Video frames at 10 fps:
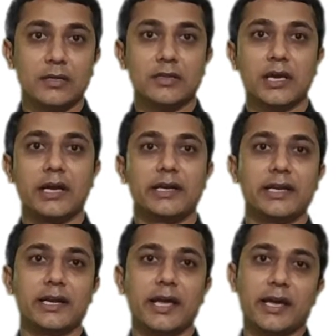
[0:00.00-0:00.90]
The
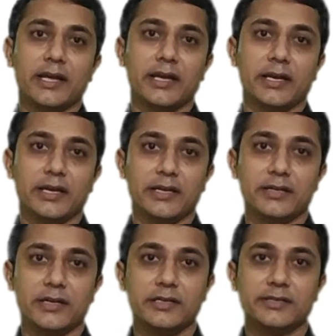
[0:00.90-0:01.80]
antenna array
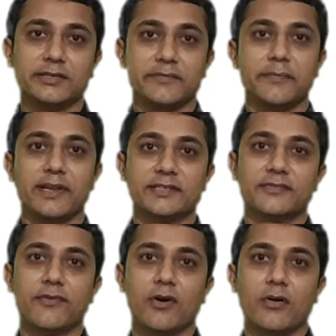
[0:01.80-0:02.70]
in its
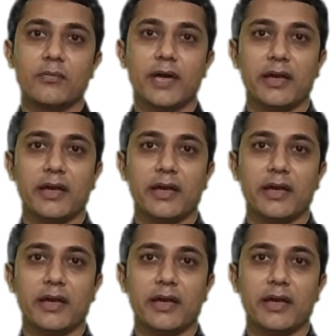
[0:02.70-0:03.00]
simplest form,